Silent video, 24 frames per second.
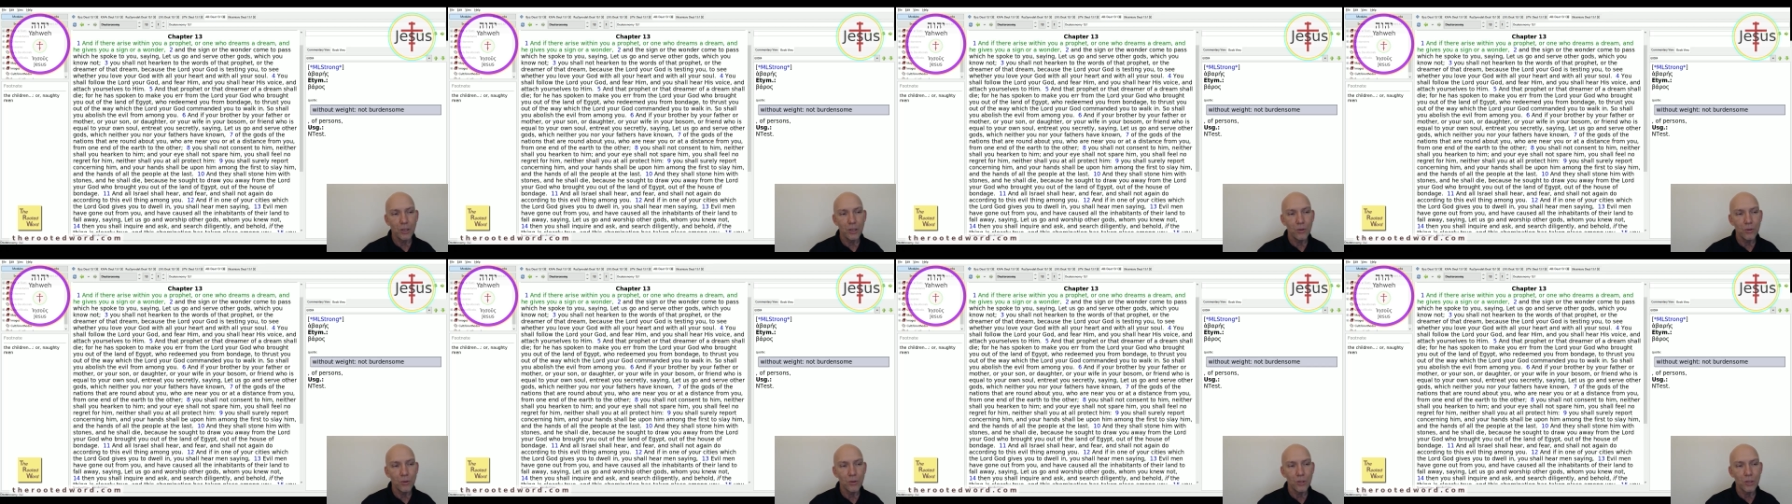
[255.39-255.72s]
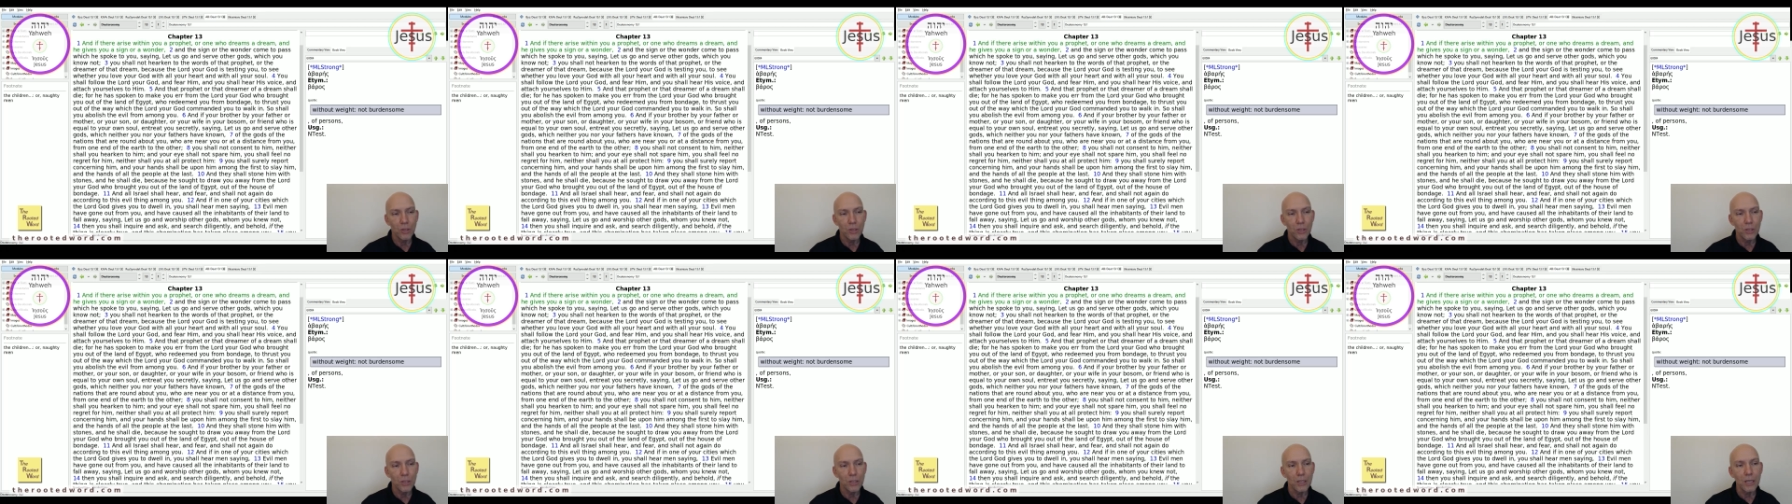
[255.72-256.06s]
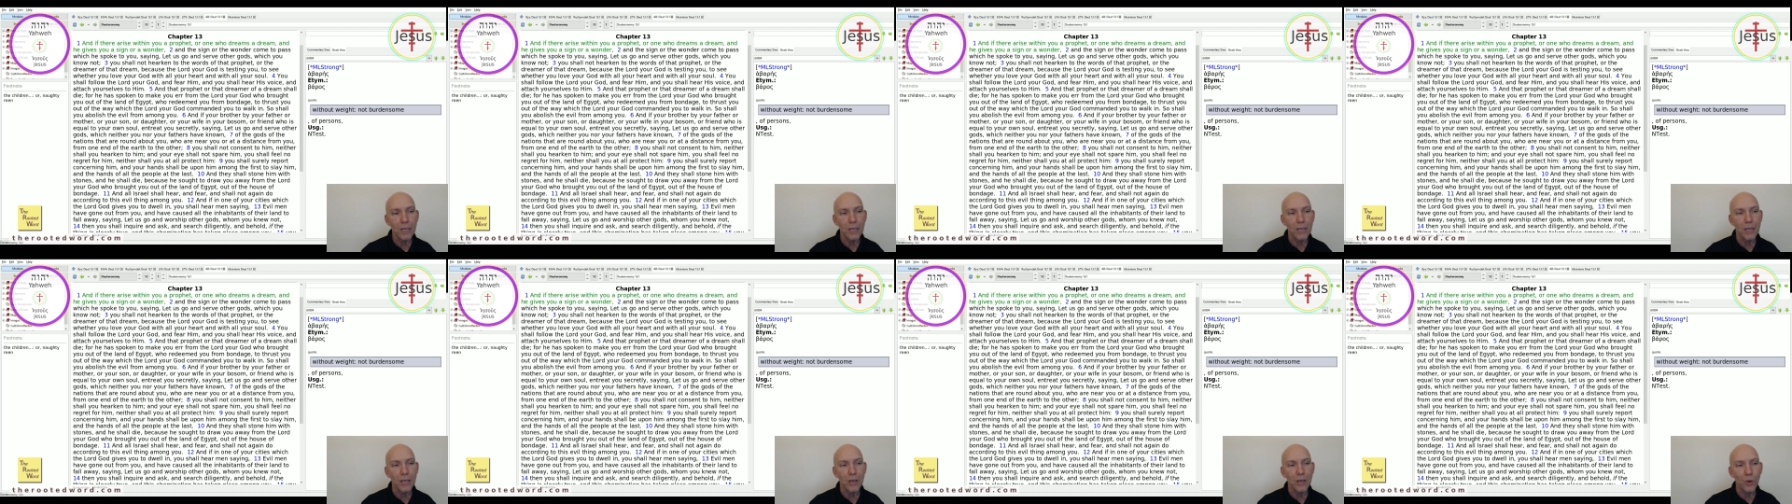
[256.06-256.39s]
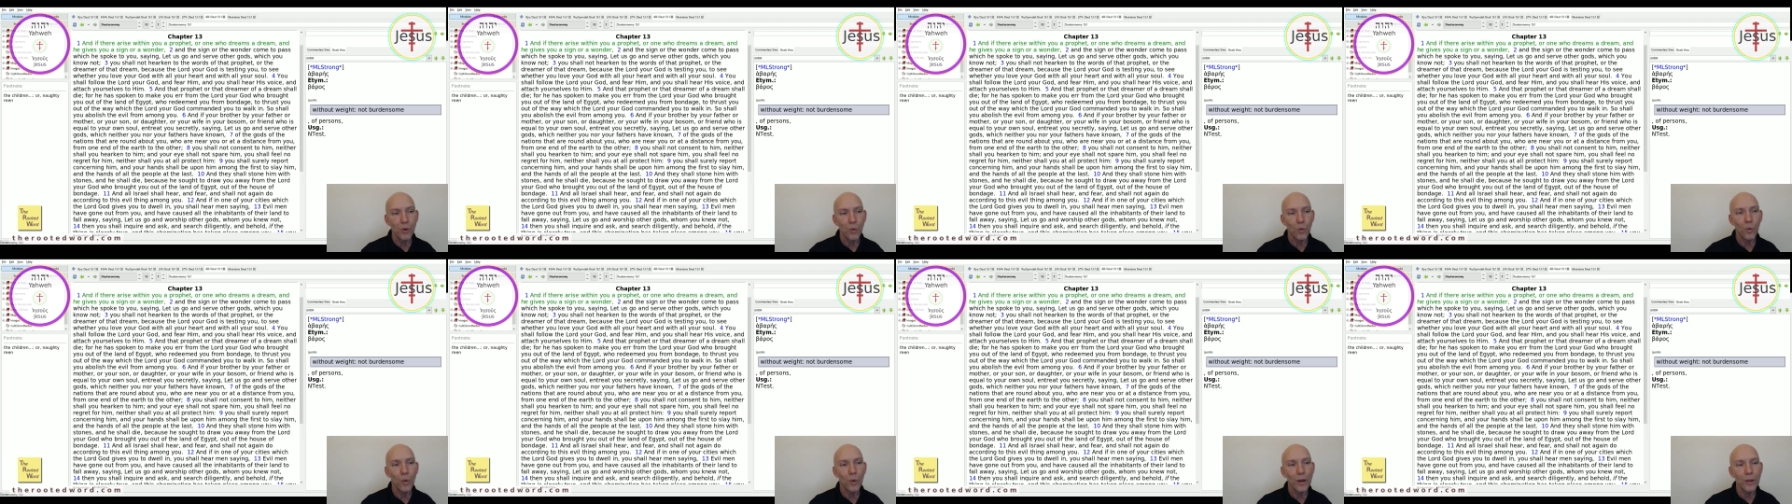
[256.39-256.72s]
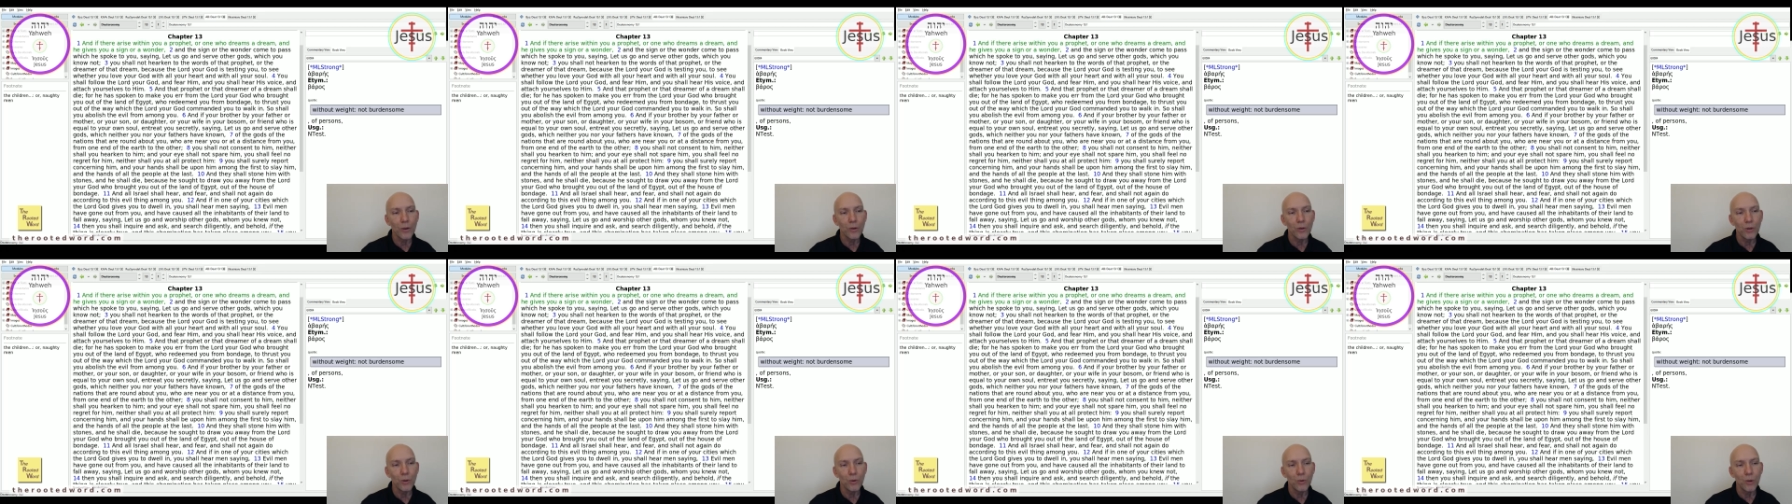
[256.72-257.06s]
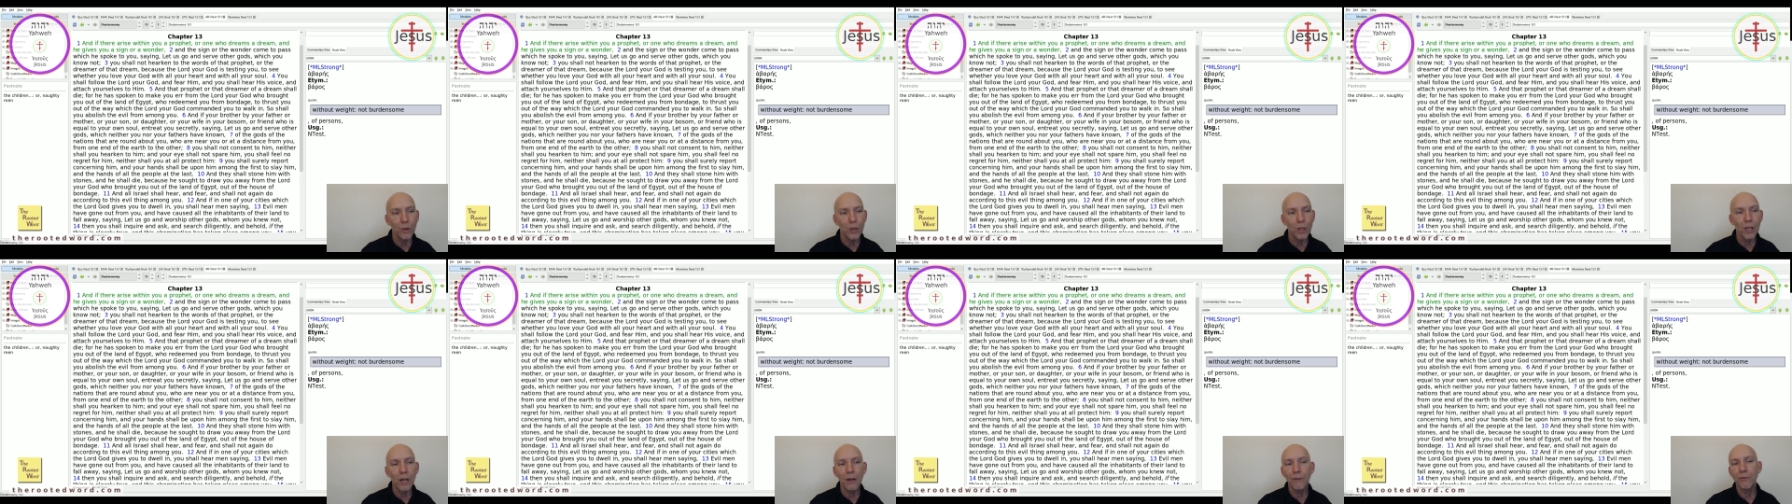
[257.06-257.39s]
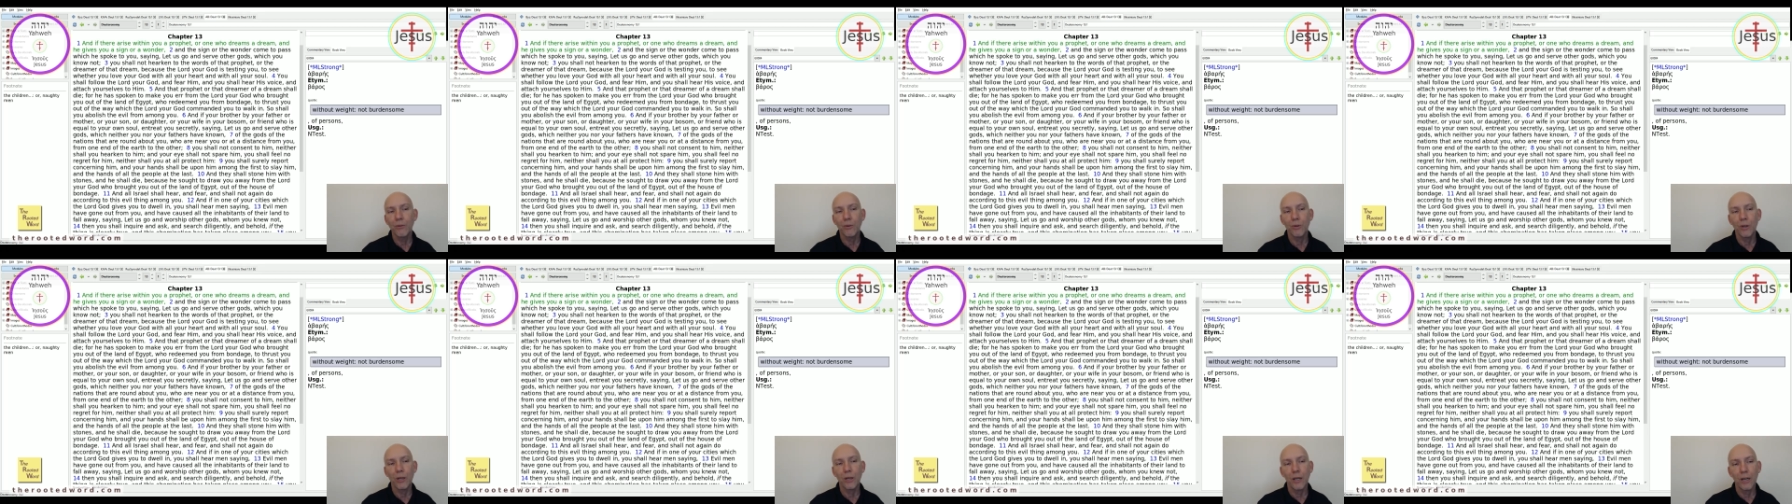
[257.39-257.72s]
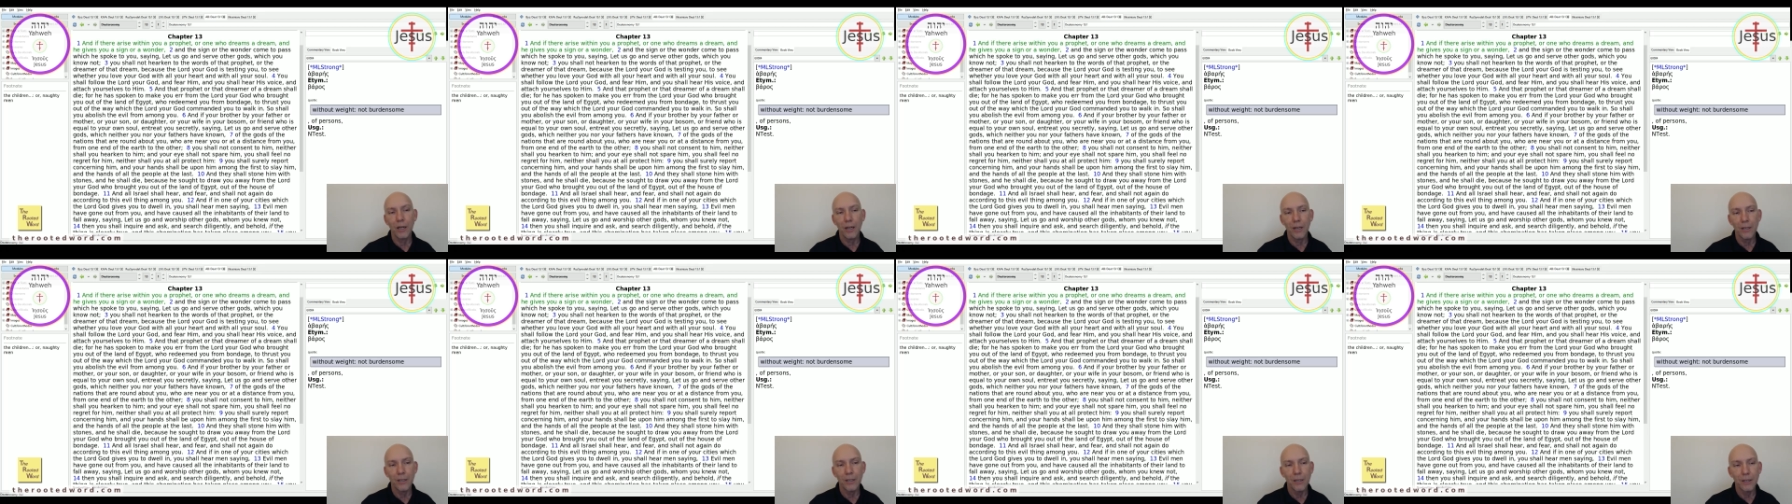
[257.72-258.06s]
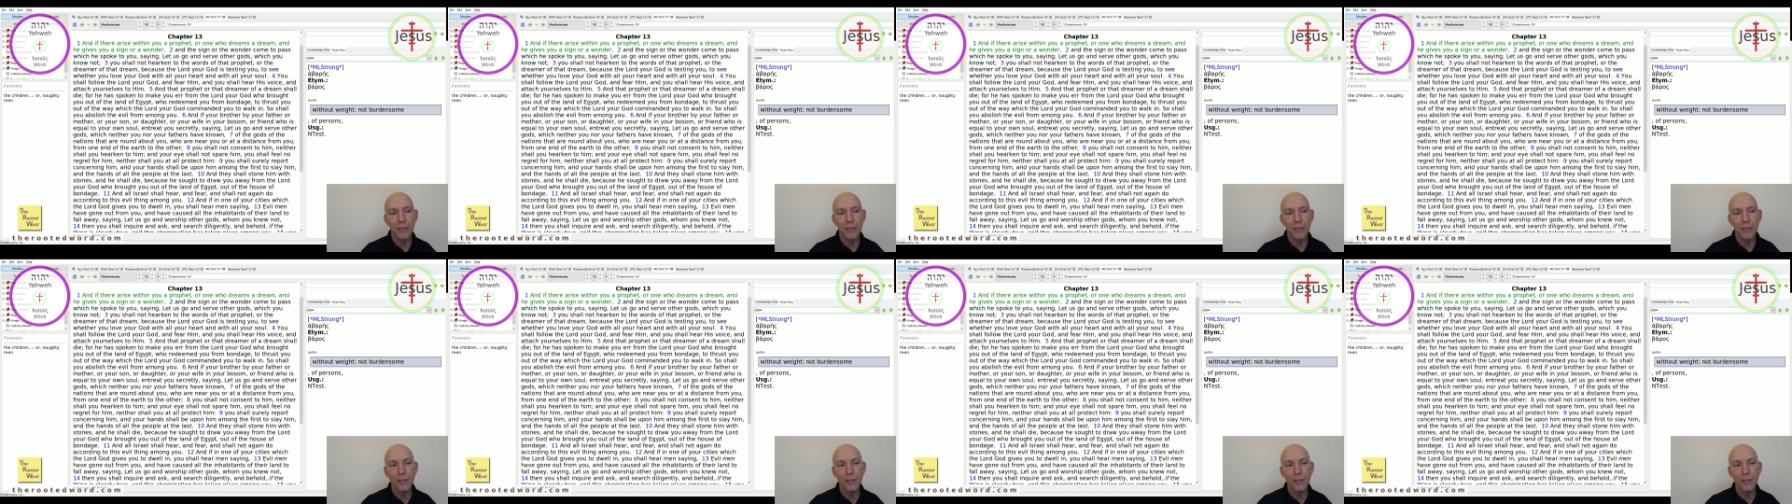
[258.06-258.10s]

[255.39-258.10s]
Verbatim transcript: you to see whether you love your God